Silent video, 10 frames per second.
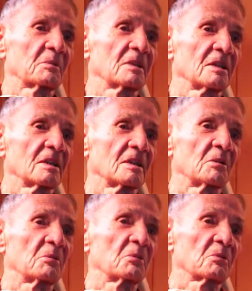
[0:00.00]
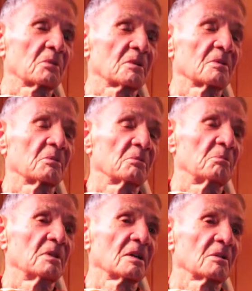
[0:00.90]
but
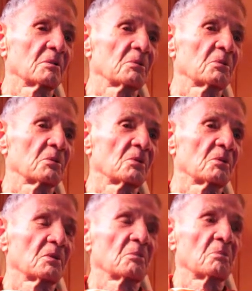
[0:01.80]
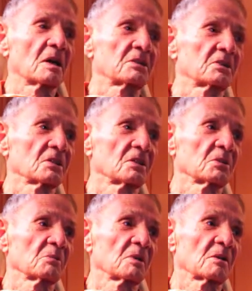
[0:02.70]
uh, my
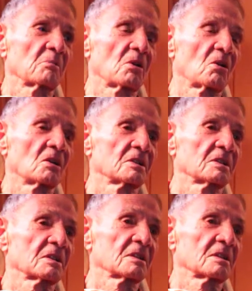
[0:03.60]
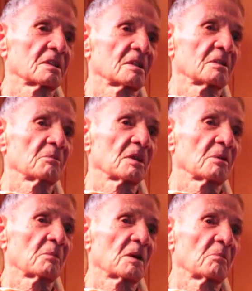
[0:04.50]
children, my boys, and, and my,
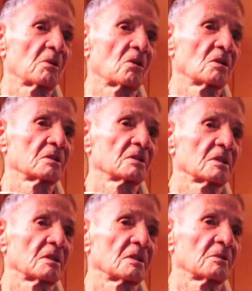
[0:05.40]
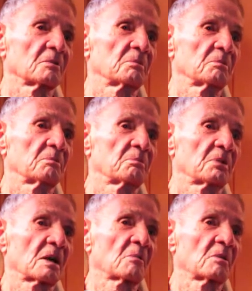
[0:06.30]
my boys are
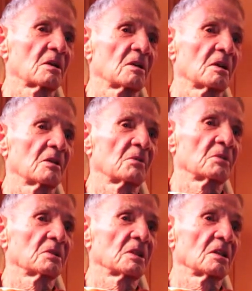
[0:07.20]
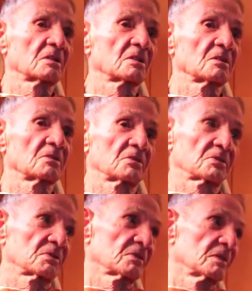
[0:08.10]
primarily the result of
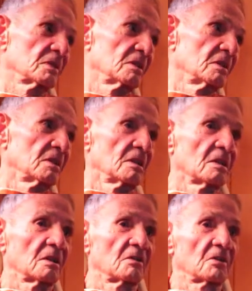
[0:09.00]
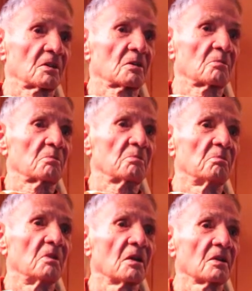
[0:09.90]
of her
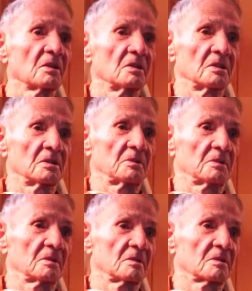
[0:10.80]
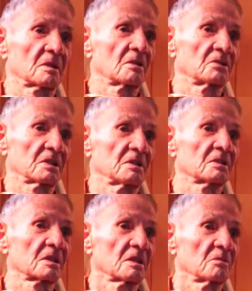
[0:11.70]
motherhood, because she's
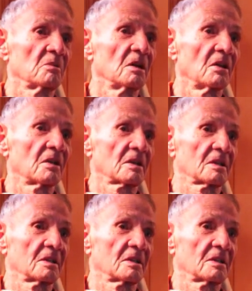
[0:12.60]
a good mother,